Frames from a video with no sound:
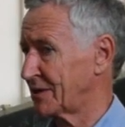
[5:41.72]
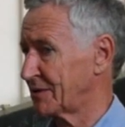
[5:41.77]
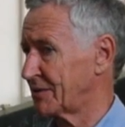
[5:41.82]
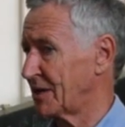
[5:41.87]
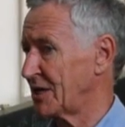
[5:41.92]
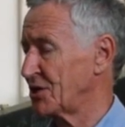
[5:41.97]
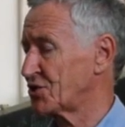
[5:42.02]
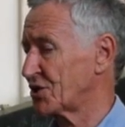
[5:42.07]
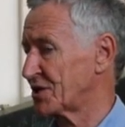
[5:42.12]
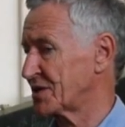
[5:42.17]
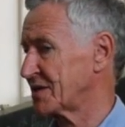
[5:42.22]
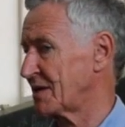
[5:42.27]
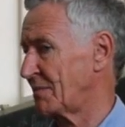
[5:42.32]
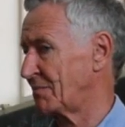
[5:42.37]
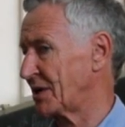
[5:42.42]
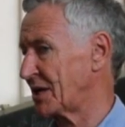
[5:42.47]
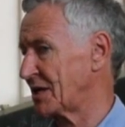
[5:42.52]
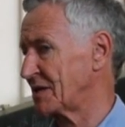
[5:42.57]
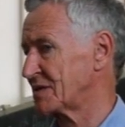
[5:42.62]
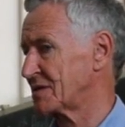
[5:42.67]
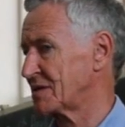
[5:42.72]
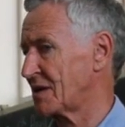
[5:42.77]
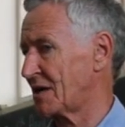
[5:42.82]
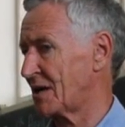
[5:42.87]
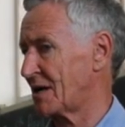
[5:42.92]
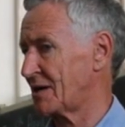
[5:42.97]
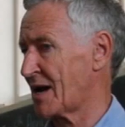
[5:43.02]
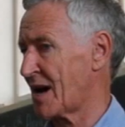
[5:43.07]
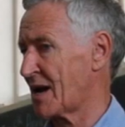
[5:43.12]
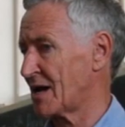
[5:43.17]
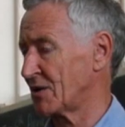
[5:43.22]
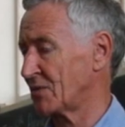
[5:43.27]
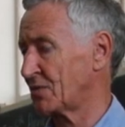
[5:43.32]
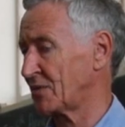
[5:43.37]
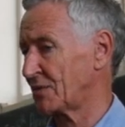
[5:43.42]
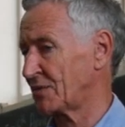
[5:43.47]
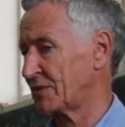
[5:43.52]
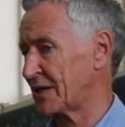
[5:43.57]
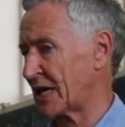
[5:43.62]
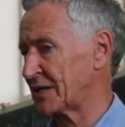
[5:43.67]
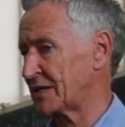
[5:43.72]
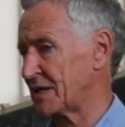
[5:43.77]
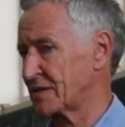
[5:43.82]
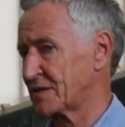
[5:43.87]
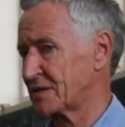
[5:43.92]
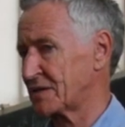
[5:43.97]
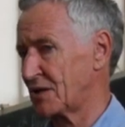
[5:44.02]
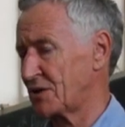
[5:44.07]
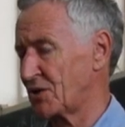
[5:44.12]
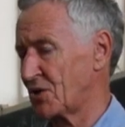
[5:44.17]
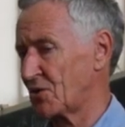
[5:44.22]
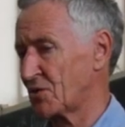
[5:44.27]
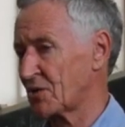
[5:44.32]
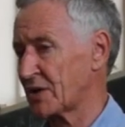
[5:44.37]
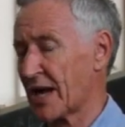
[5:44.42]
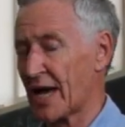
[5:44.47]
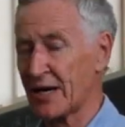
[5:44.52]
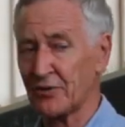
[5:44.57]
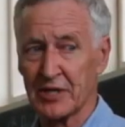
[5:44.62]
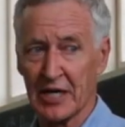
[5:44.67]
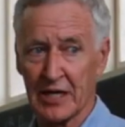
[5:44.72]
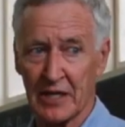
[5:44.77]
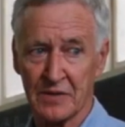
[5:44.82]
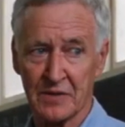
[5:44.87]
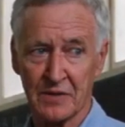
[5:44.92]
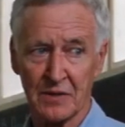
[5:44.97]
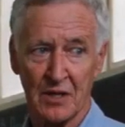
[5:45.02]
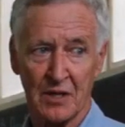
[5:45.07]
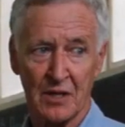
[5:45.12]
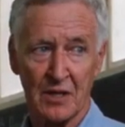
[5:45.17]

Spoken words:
injure somebody's lung. That is known nowadays.